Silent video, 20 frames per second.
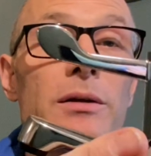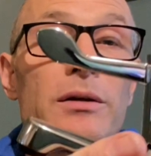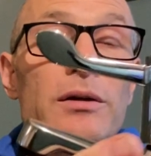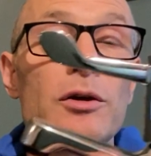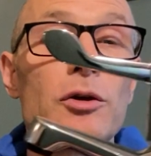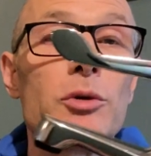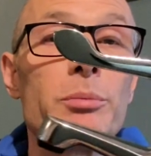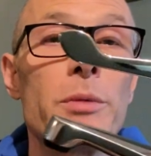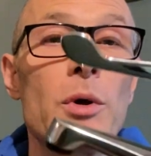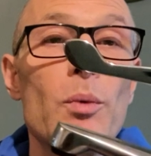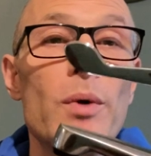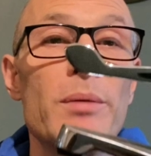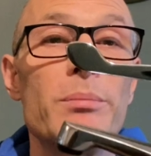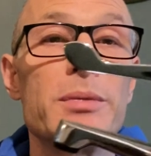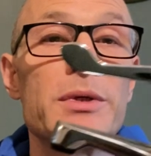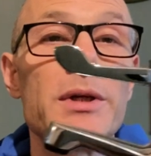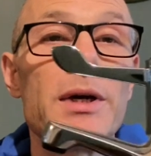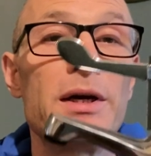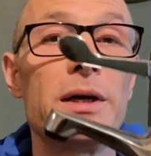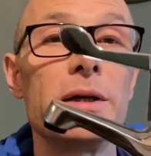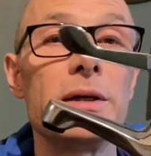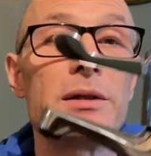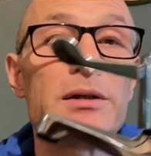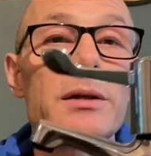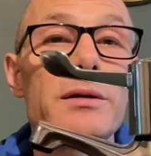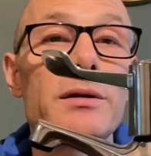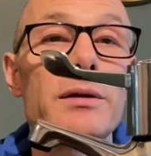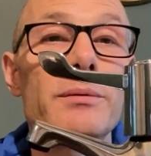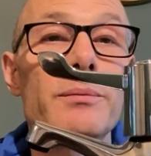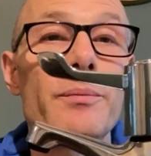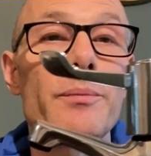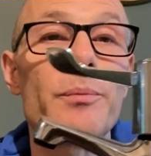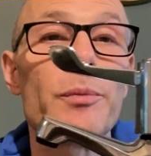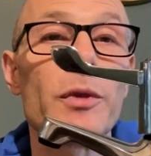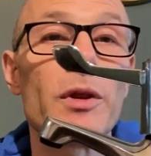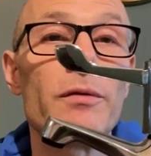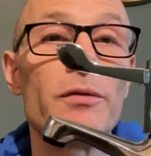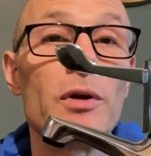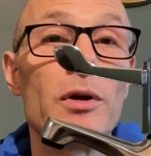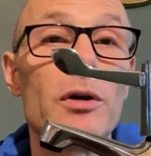go to my website,
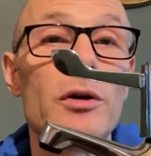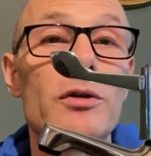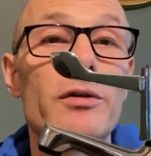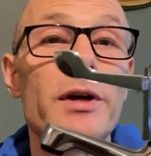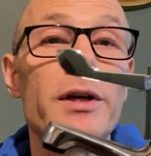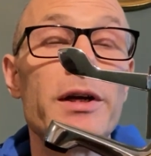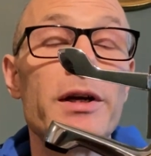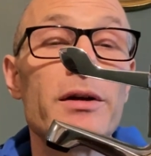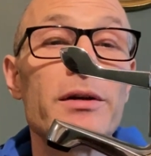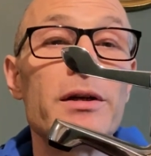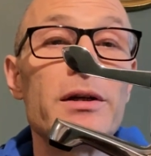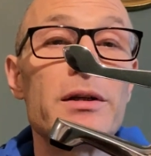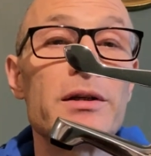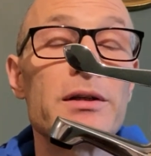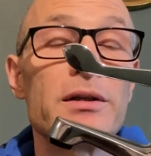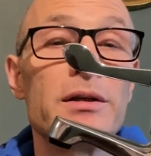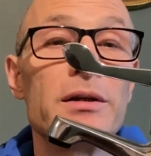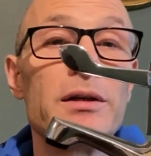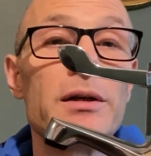if you're not already on it.